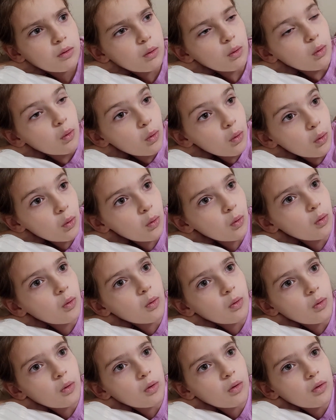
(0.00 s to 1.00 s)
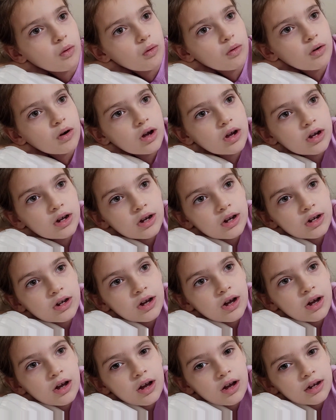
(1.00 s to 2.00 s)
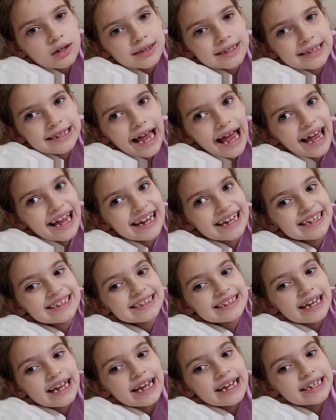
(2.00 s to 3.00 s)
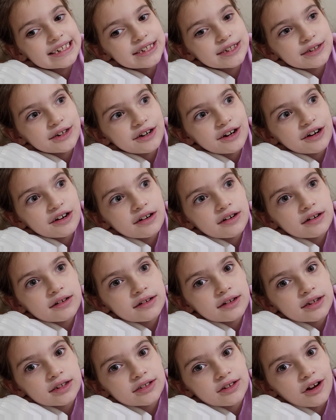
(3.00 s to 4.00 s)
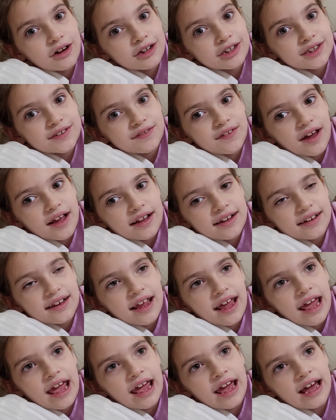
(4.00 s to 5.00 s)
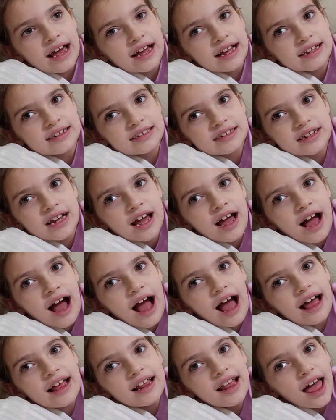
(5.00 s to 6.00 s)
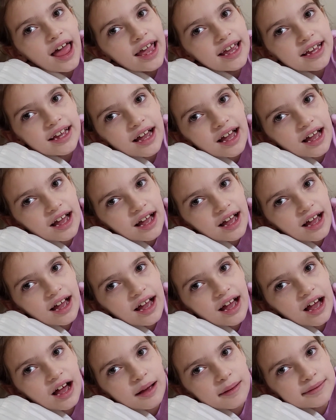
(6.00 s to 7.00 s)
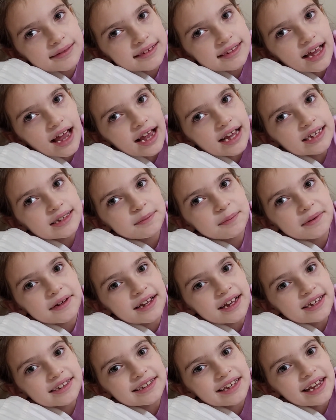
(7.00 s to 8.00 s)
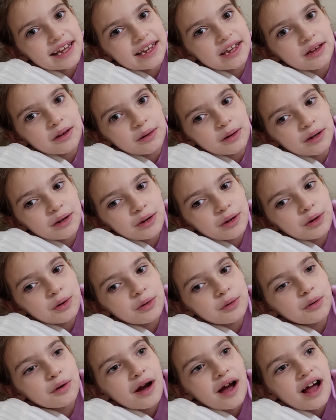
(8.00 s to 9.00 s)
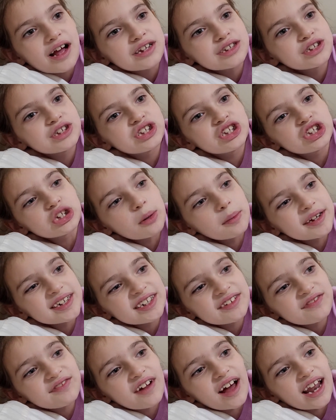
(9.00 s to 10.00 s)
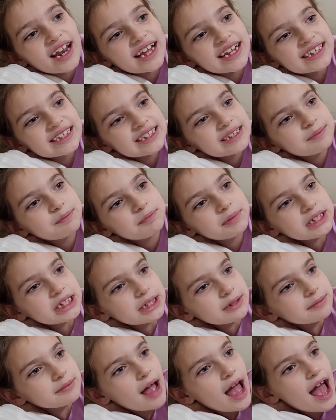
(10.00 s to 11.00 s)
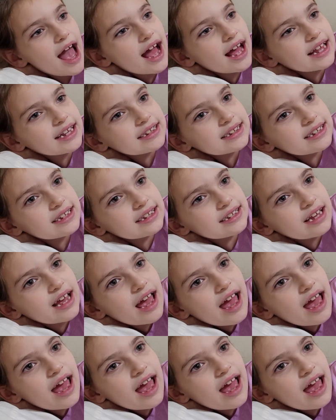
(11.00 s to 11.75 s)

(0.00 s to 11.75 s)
Ooh. Science and art, because art's fun. And I like science because, like, you can do so much fun experiments.